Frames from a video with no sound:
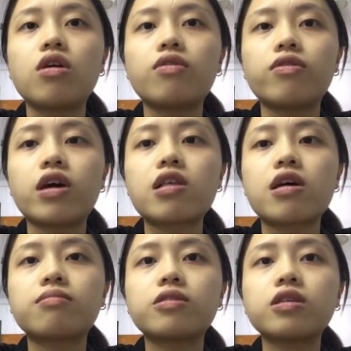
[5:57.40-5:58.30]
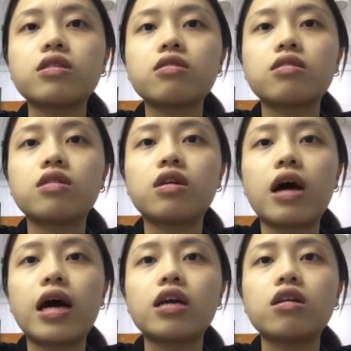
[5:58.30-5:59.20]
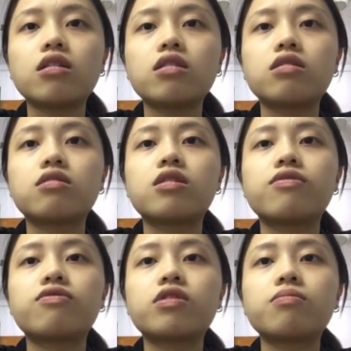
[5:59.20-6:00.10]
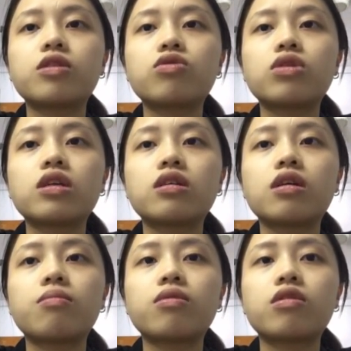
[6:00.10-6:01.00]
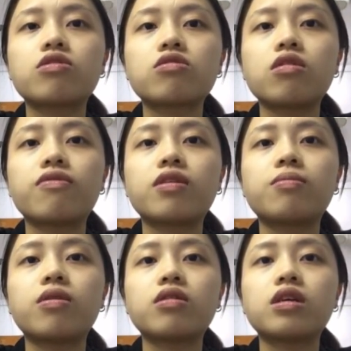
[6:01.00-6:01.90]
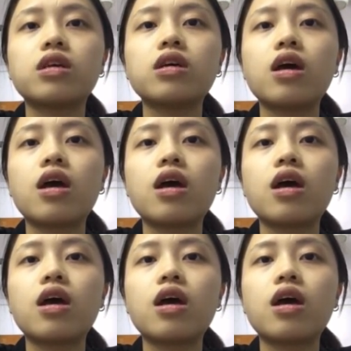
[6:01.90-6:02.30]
For example, the higher the difference between the temperature of the body